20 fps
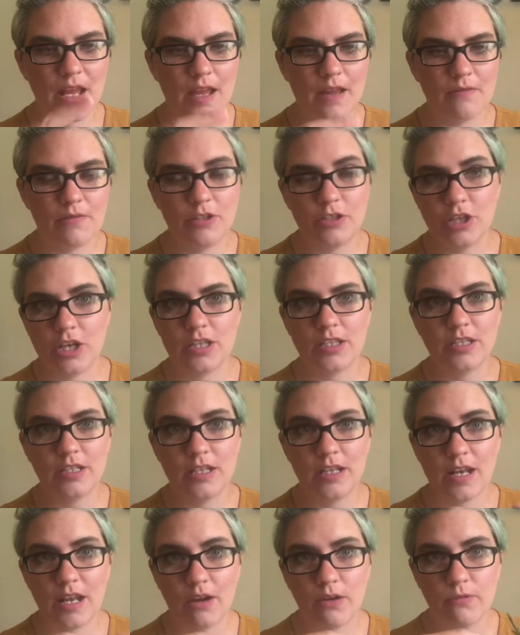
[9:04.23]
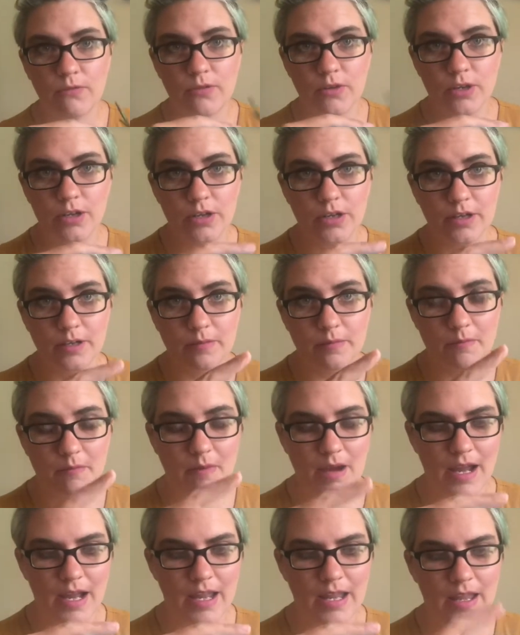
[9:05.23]
I have adjusted over
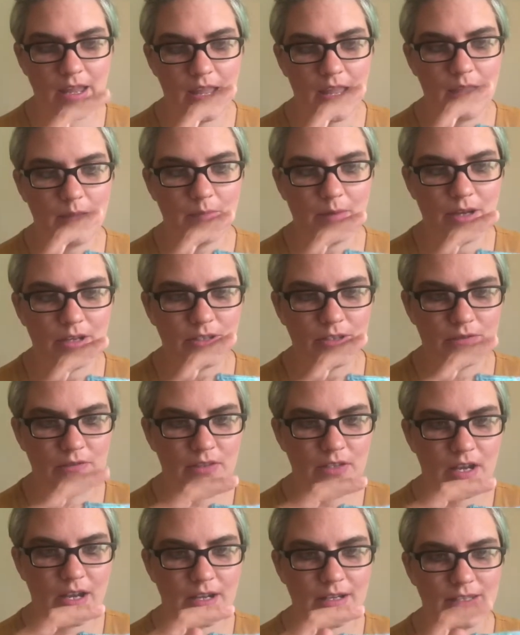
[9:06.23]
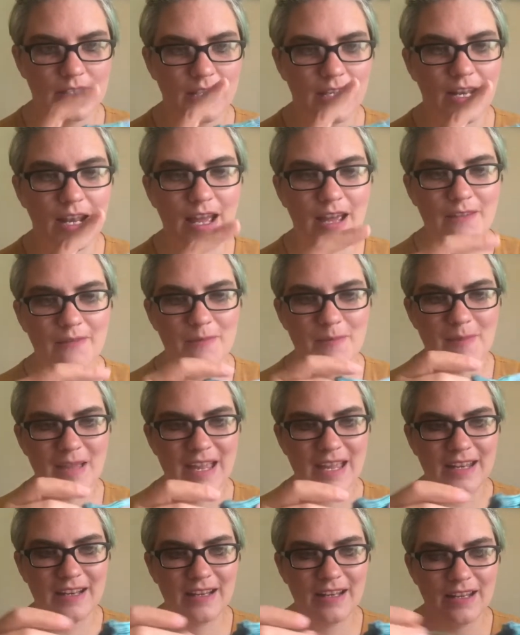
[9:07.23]
my 8 pairs of socks that I've
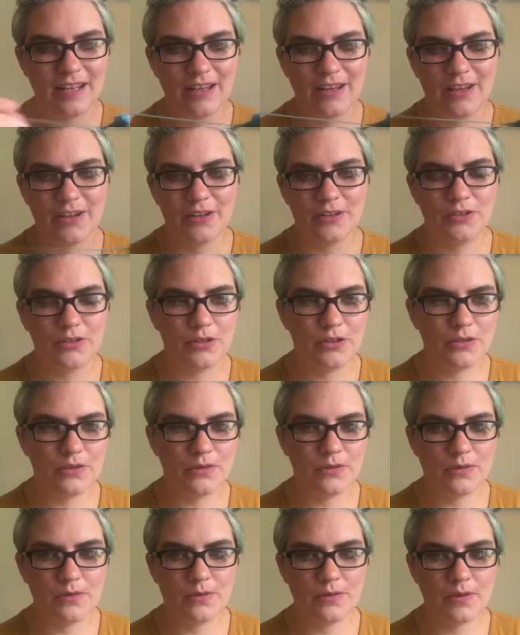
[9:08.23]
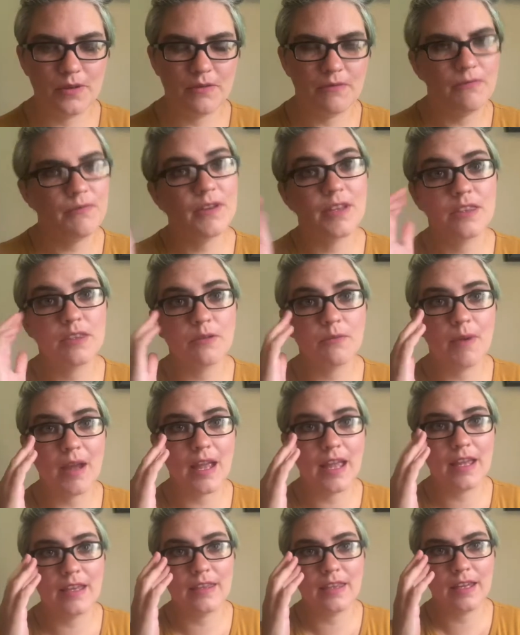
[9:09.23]
made to fit the
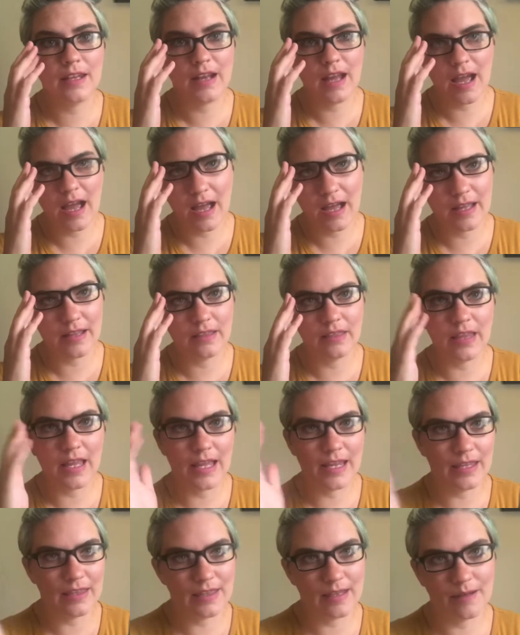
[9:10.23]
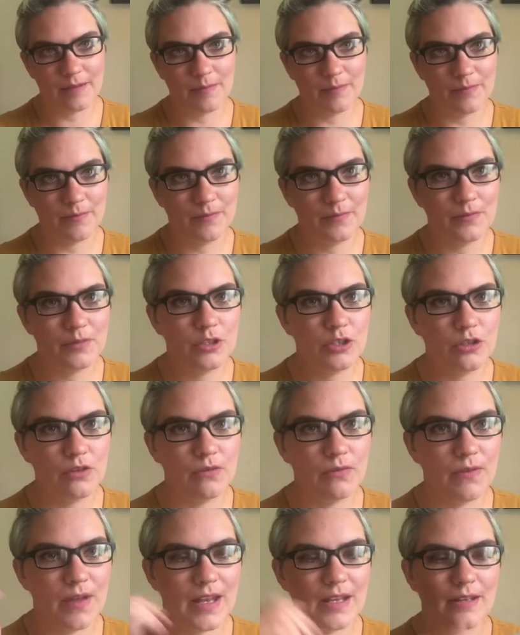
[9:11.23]
way that I like them to
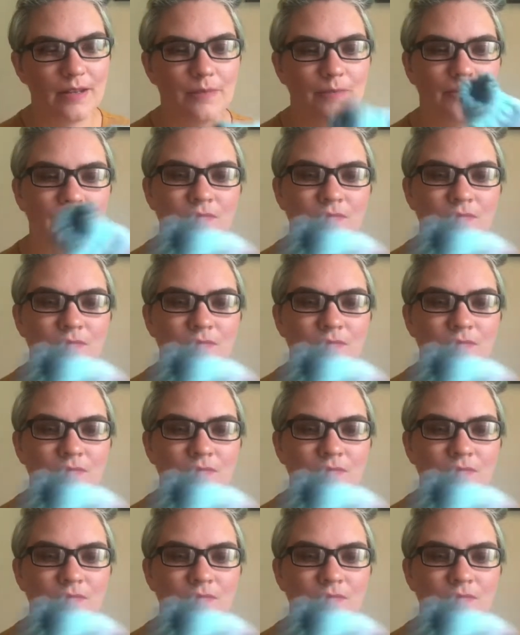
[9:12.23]
fit.